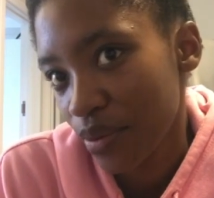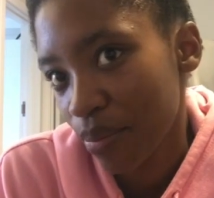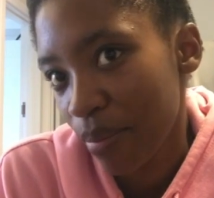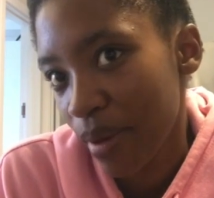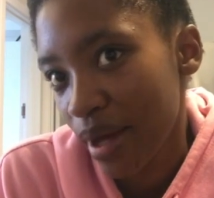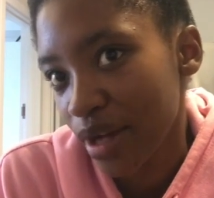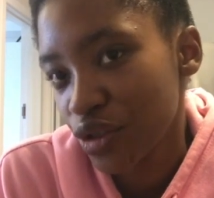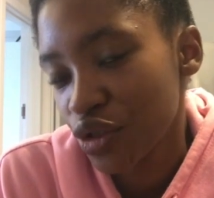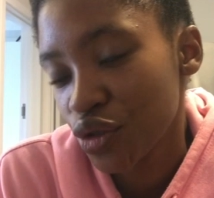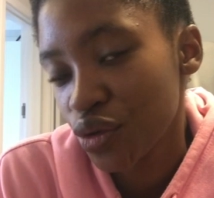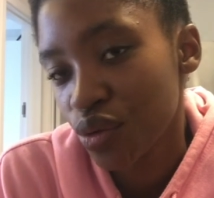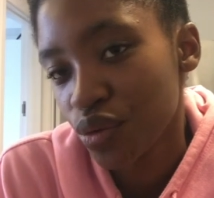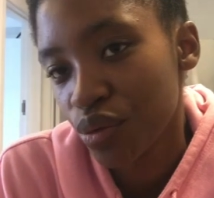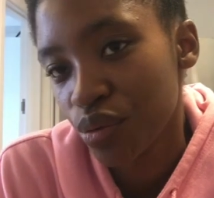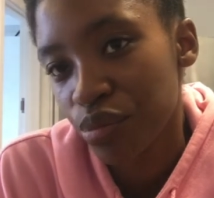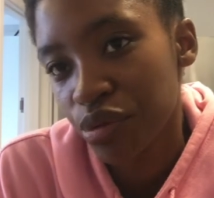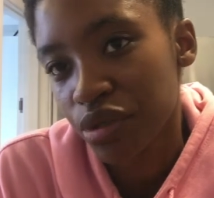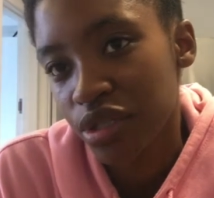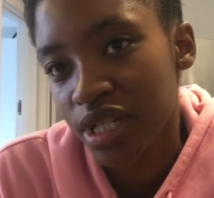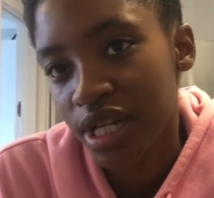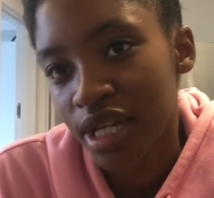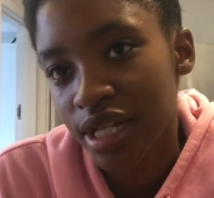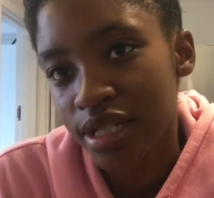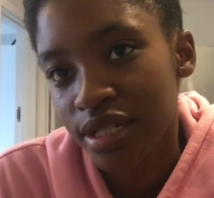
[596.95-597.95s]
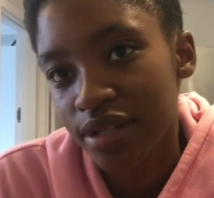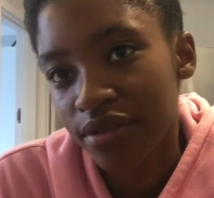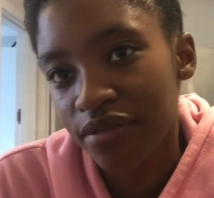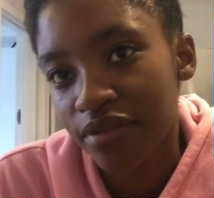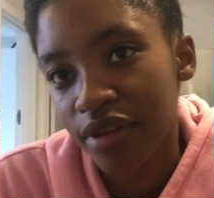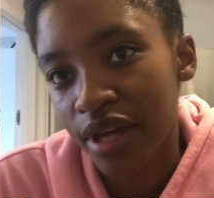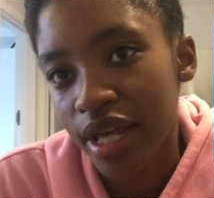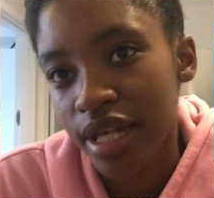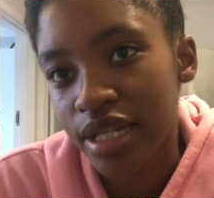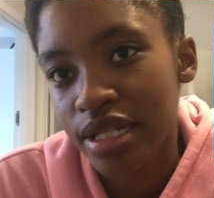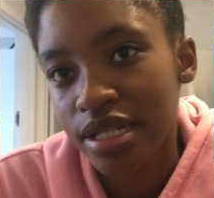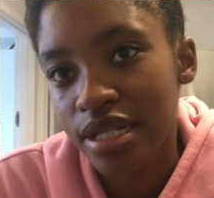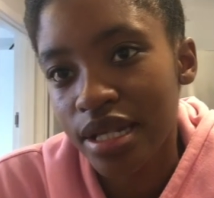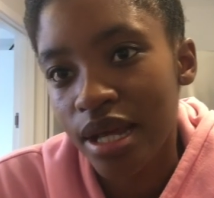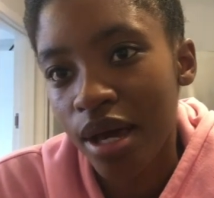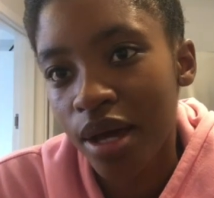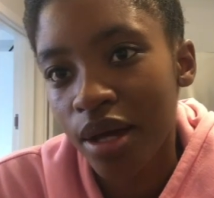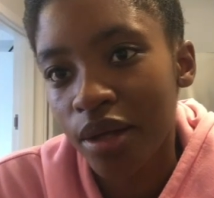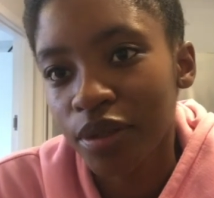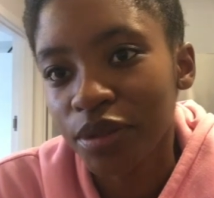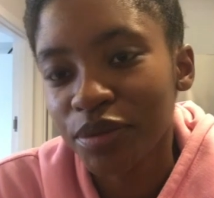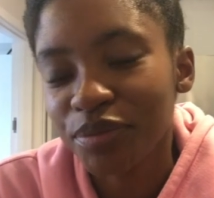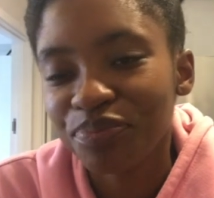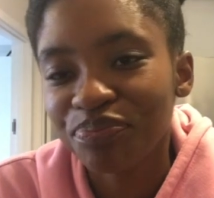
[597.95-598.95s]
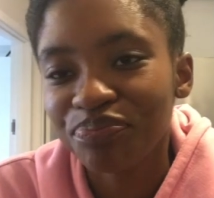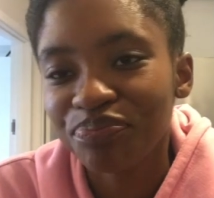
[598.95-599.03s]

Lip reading: back to protective hairstyle.